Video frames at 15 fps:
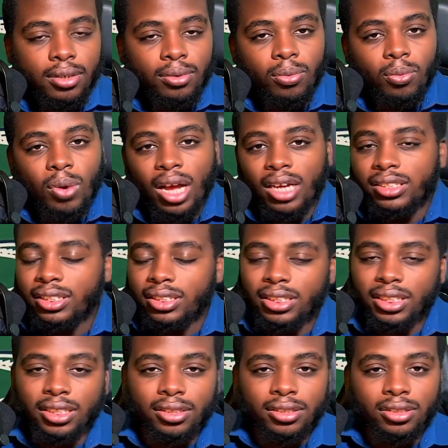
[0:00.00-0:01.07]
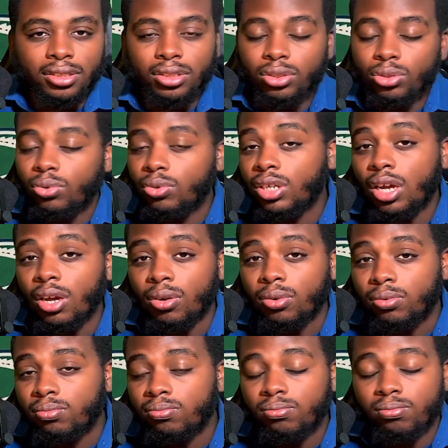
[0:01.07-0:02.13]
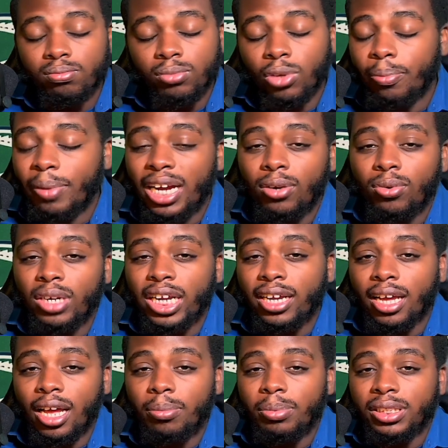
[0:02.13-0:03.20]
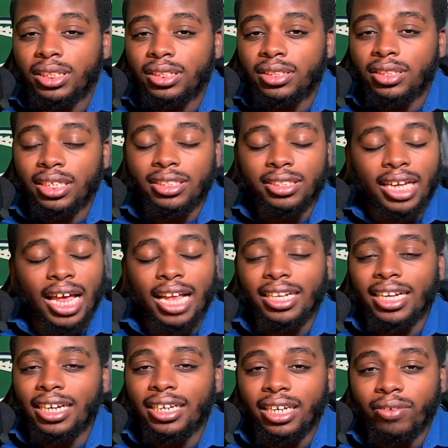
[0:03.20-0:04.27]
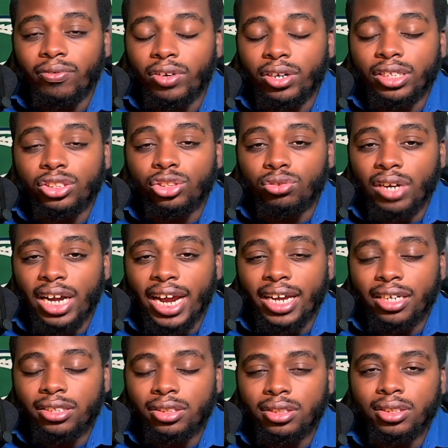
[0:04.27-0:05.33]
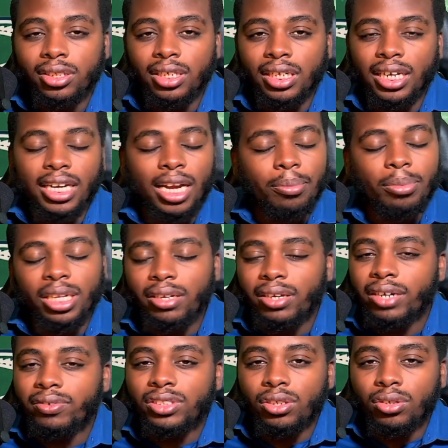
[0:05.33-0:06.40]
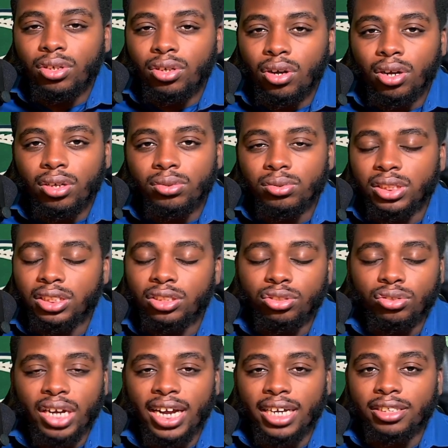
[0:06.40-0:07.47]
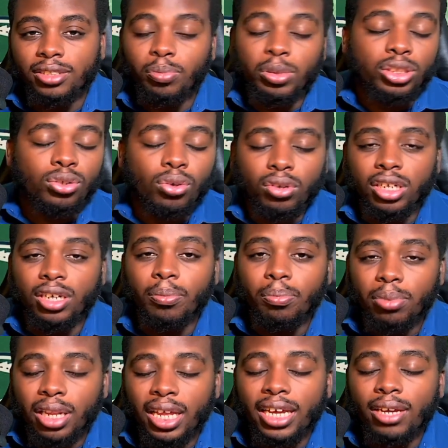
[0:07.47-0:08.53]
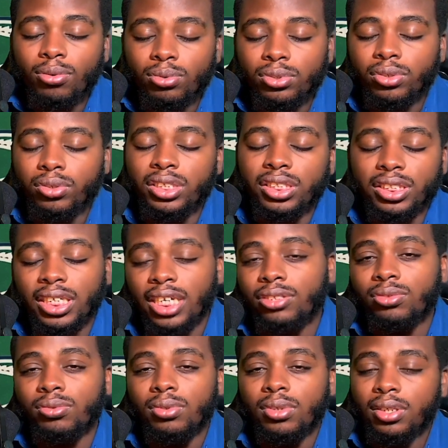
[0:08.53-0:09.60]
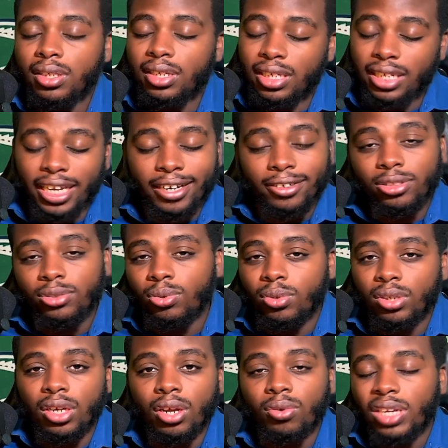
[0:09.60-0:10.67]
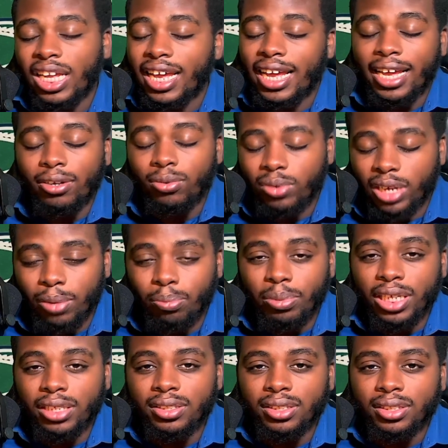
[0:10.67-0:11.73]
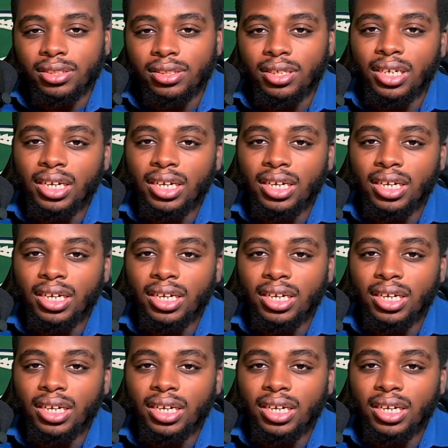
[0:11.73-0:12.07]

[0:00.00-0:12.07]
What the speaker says: Washington is 2-0. No matter who their competition is, I think Denver is trash. And I believe Arizona Cardinals is trash, but you only can play who's on your schedule. And they're 2-0. They handle their business.